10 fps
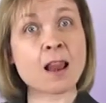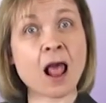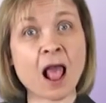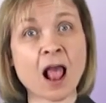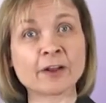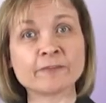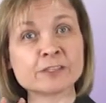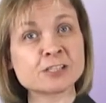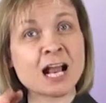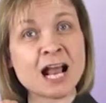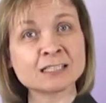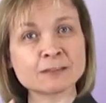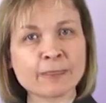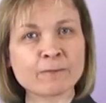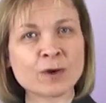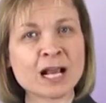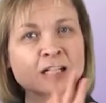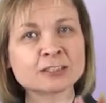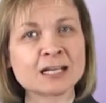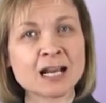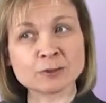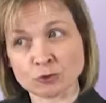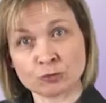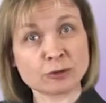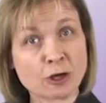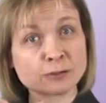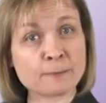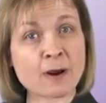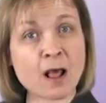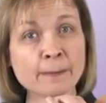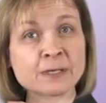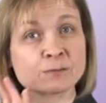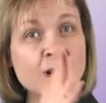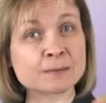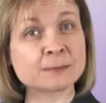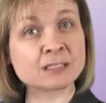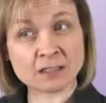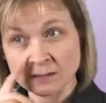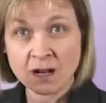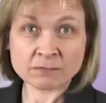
You can also get in touch through our live chat service